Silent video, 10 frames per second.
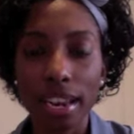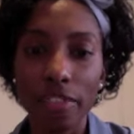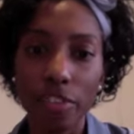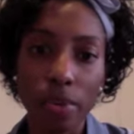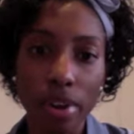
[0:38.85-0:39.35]
And
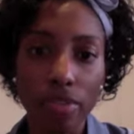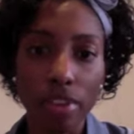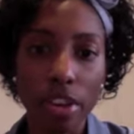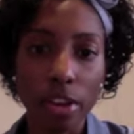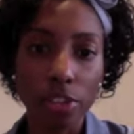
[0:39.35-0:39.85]
if you want a
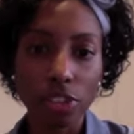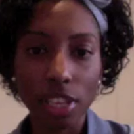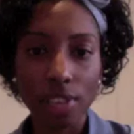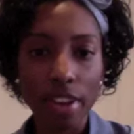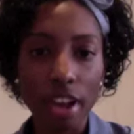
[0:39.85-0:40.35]
video, just
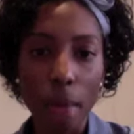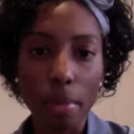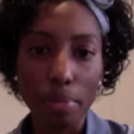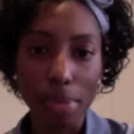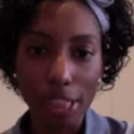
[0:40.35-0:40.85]
leave a
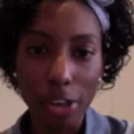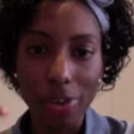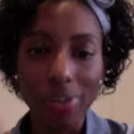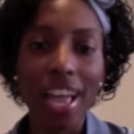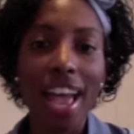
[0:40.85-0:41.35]
comment
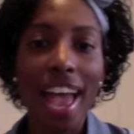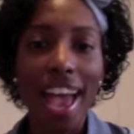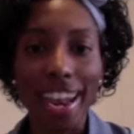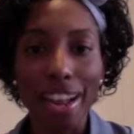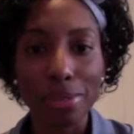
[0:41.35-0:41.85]
below
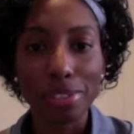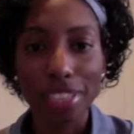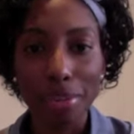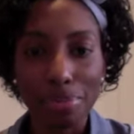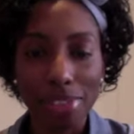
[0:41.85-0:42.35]
and I will
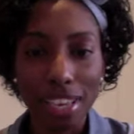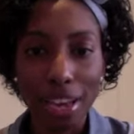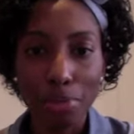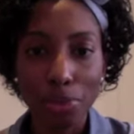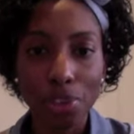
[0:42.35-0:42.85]
simply
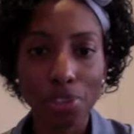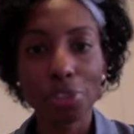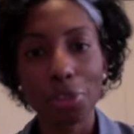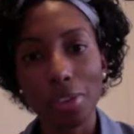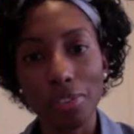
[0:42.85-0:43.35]
do a
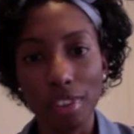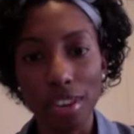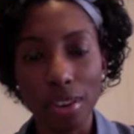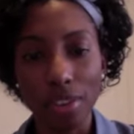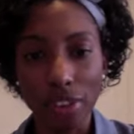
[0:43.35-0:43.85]
tutorial
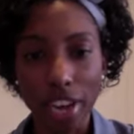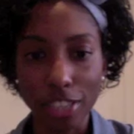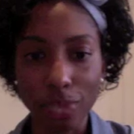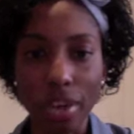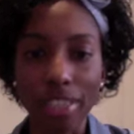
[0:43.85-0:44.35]
video if you
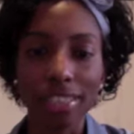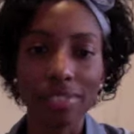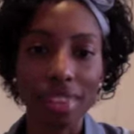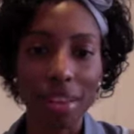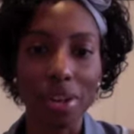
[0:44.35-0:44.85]
guys want.
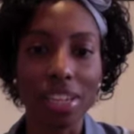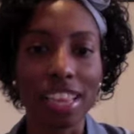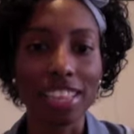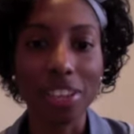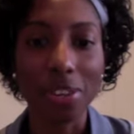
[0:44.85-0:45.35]
Well,
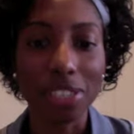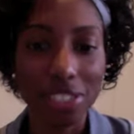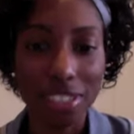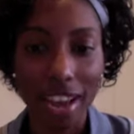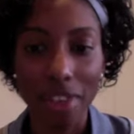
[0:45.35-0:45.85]
let's go
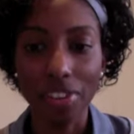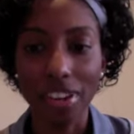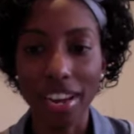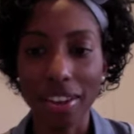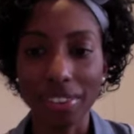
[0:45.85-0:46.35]
into the outfit
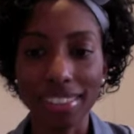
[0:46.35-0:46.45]
now.